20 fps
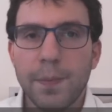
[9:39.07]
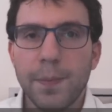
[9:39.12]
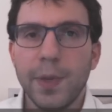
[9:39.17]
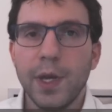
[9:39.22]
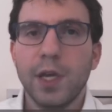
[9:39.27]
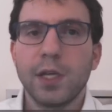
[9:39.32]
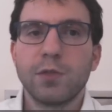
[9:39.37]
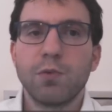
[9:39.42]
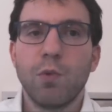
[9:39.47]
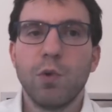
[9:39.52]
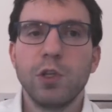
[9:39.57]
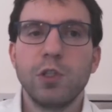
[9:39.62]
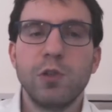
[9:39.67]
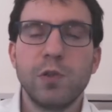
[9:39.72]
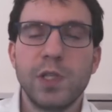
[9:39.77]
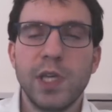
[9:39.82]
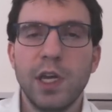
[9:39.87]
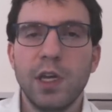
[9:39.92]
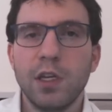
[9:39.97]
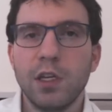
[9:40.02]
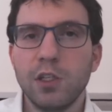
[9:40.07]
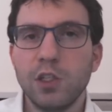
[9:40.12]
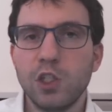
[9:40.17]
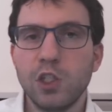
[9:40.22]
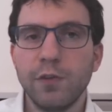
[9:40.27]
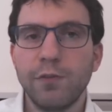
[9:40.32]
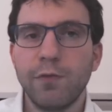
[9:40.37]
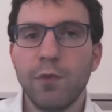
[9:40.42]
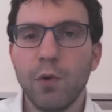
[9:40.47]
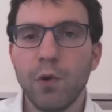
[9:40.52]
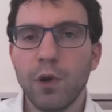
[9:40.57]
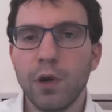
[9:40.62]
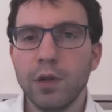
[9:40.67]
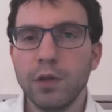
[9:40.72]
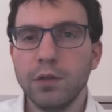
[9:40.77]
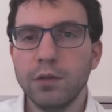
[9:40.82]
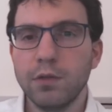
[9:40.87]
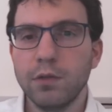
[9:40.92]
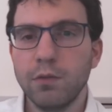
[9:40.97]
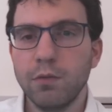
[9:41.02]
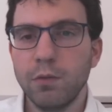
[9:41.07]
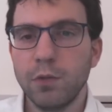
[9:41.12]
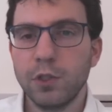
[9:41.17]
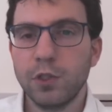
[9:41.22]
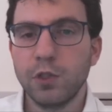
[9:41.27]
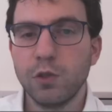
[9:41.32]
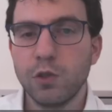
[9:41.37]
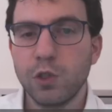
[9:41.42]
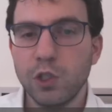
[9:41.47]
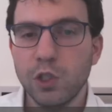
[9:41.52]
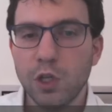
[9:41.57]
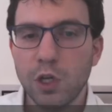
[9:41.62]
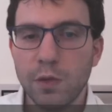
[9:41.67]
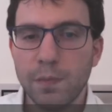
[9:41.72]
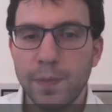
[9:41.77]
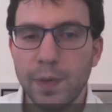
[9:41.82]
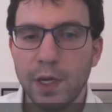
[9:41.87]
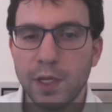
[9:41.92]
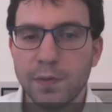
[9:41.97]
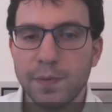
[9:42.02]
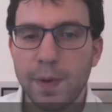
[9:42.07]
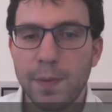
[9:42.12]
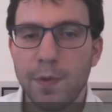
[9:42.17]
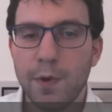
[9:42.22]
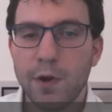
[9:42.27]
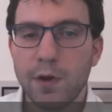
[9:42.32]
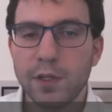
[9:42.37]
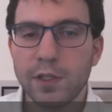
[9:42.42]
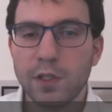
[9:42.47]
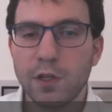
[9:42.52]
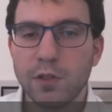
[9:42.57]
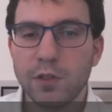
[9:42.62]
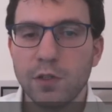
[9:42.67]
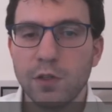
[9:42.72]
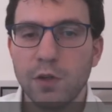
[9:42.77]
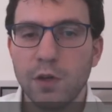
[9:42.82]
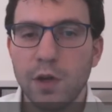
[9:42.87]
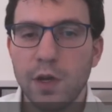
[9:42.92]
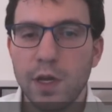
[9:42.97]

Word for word: because once you take g four, which you should, because my pawn is also